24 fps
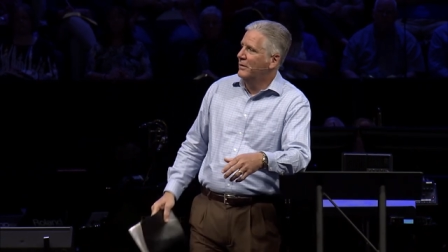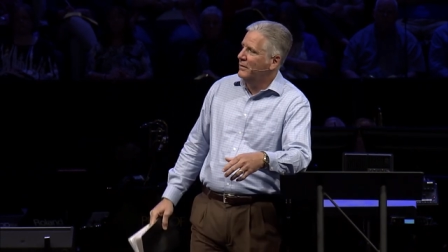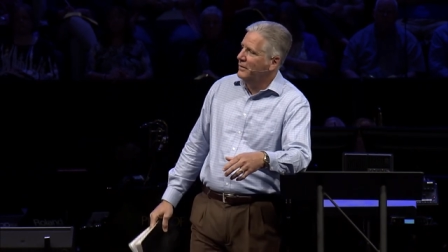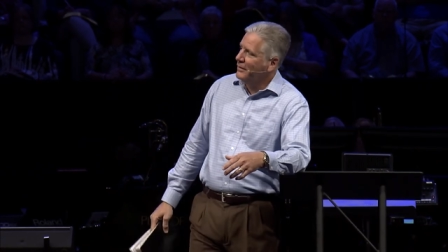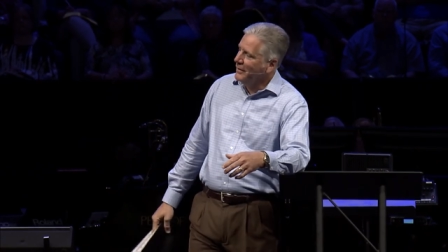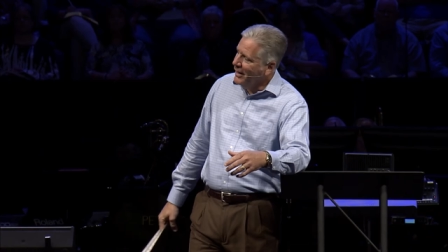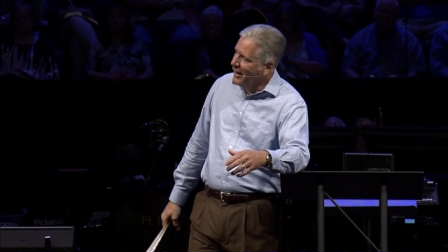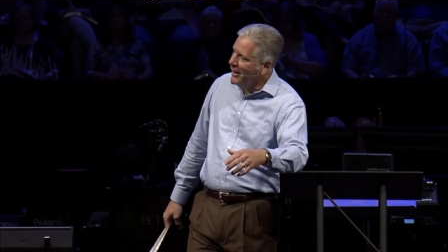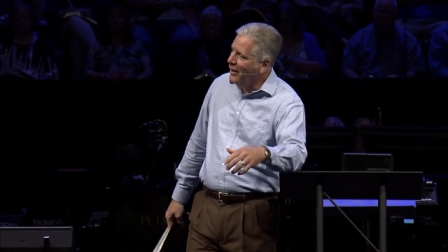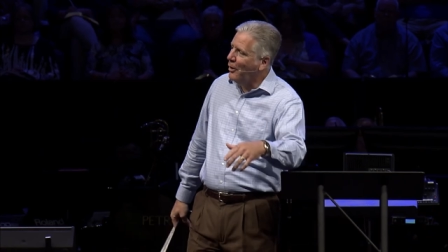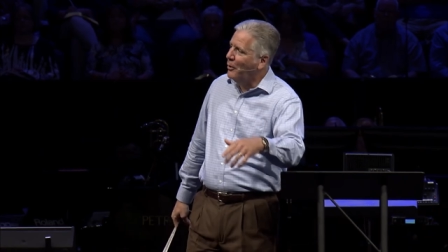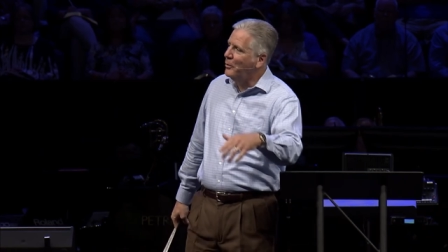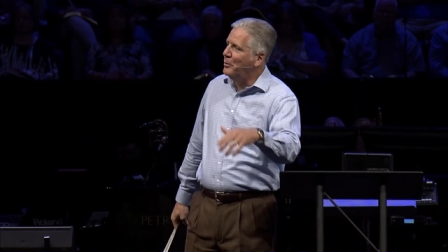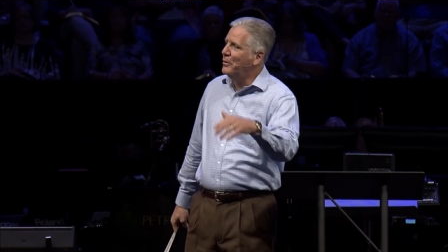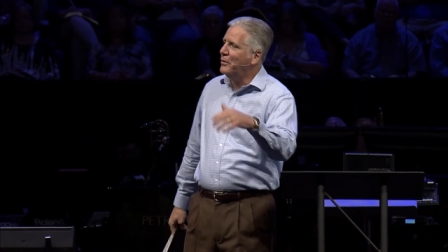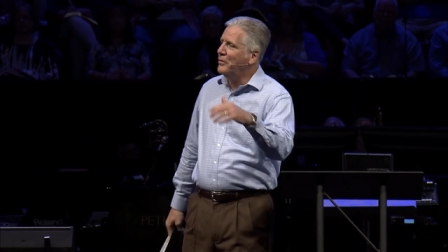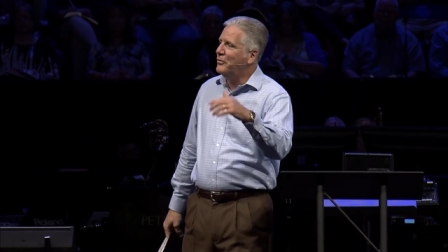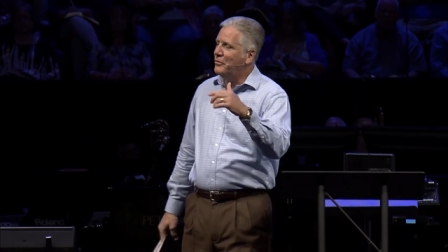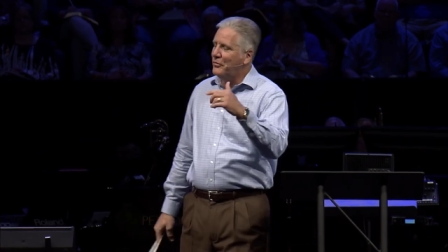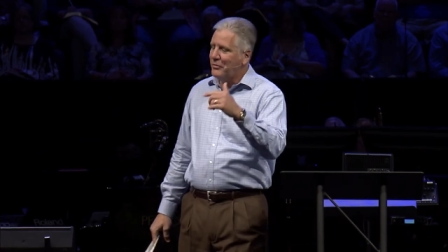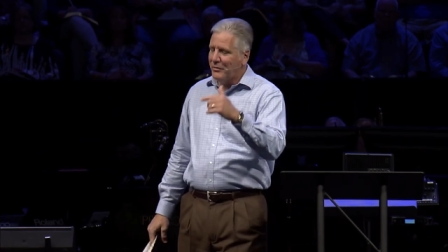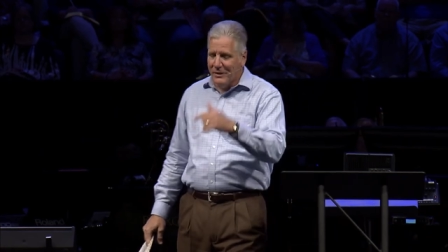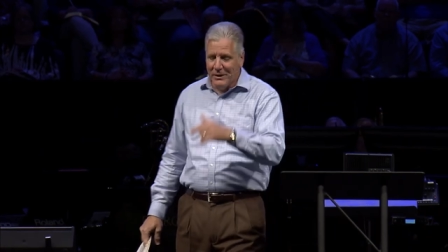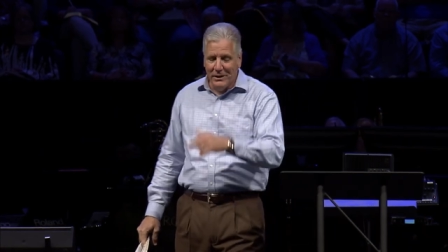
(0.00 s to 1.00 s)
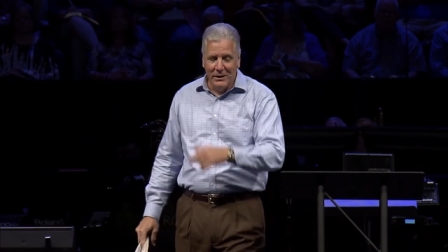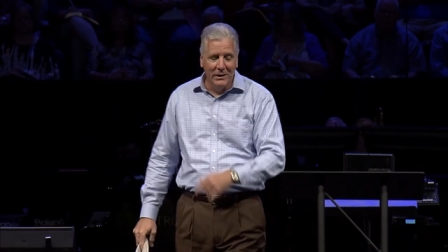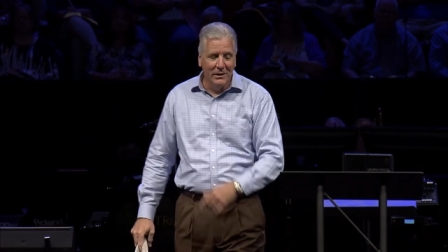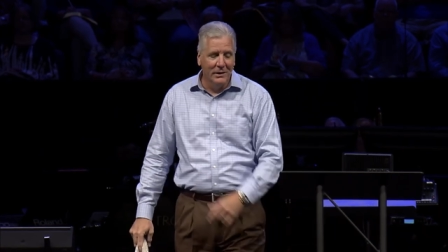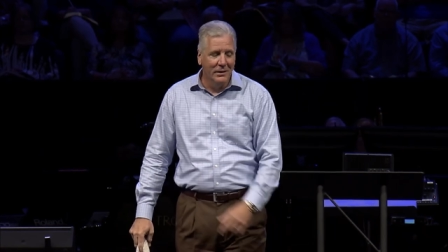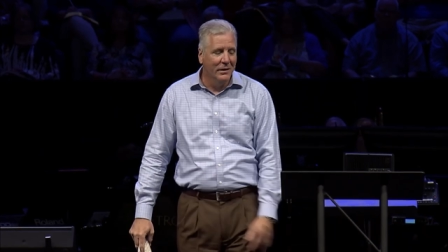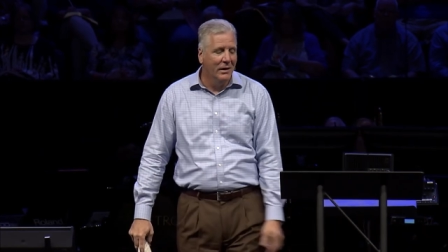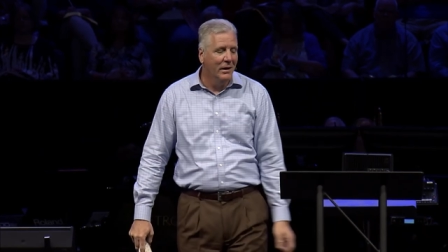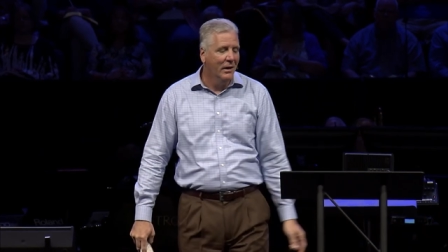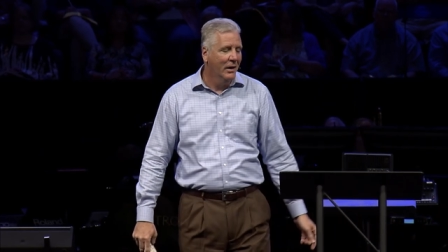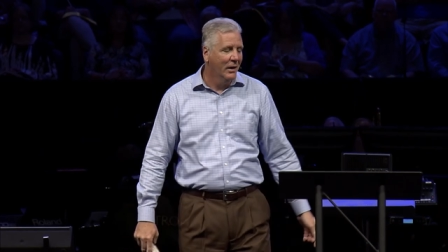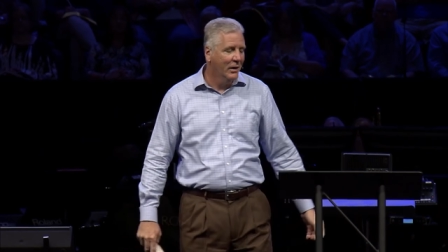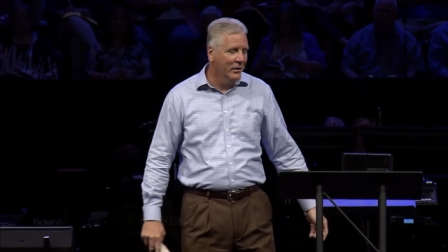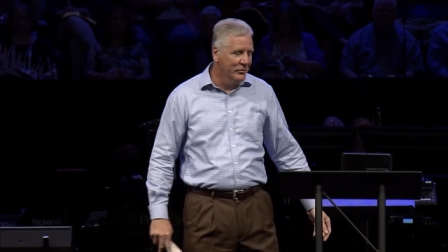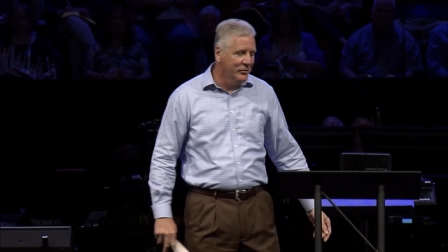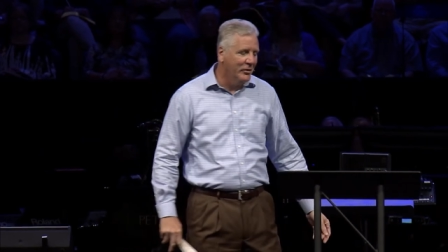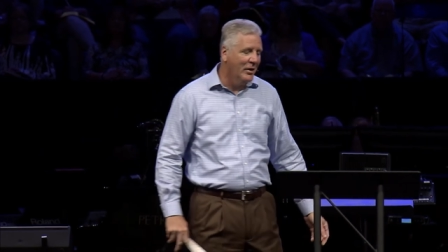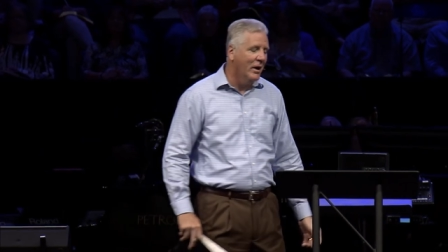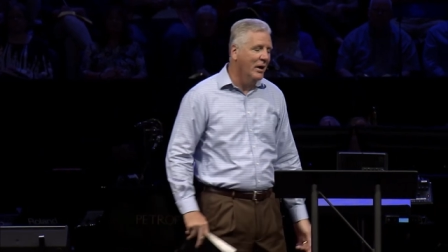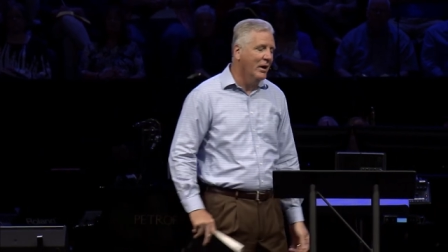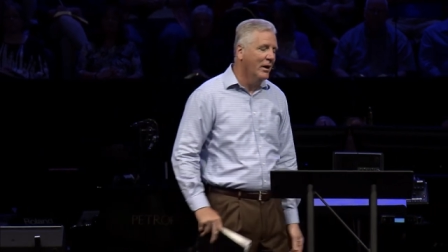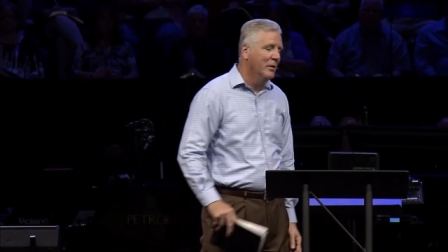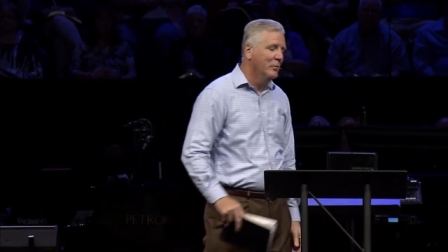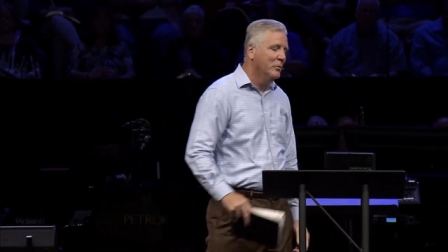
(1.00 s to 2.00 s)
to help us in our
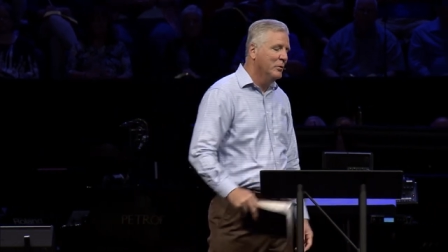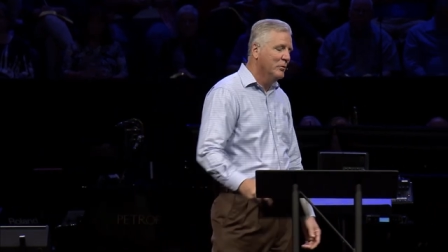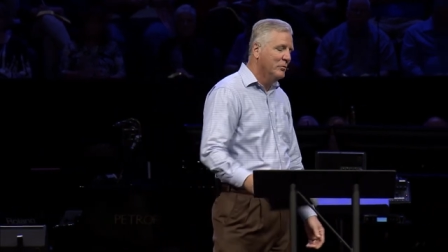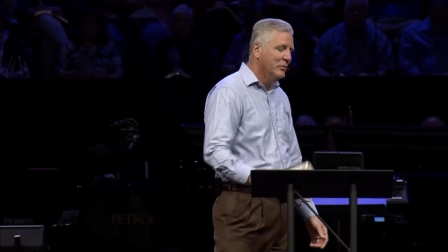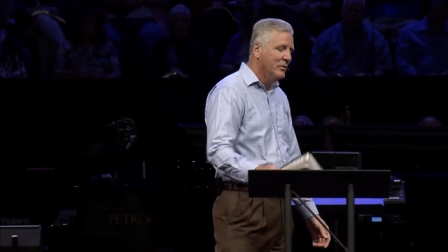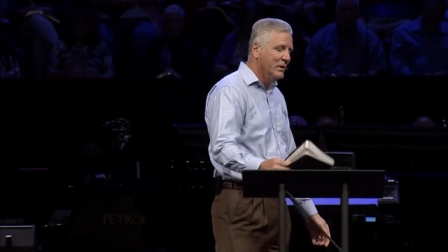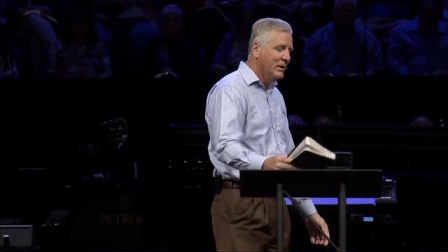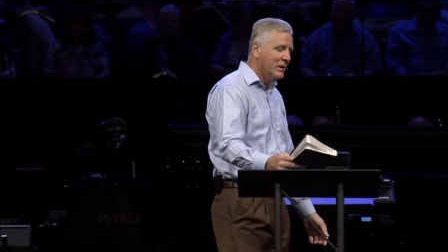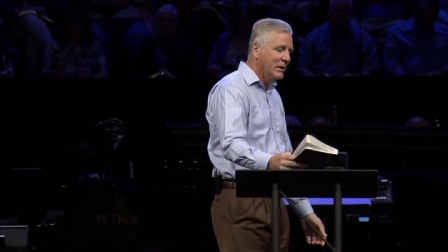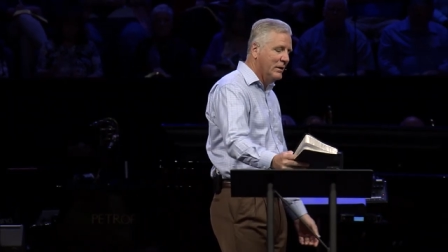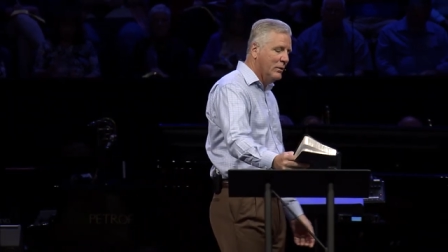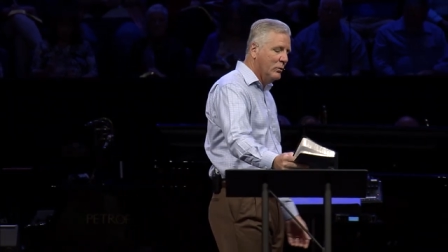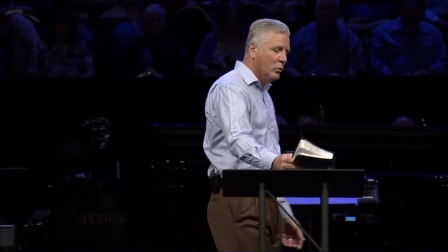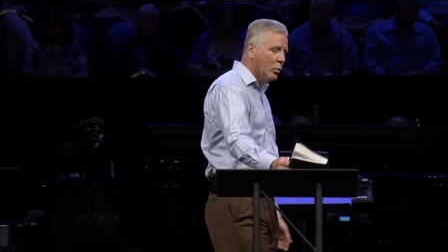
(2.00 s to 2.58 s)
time of need.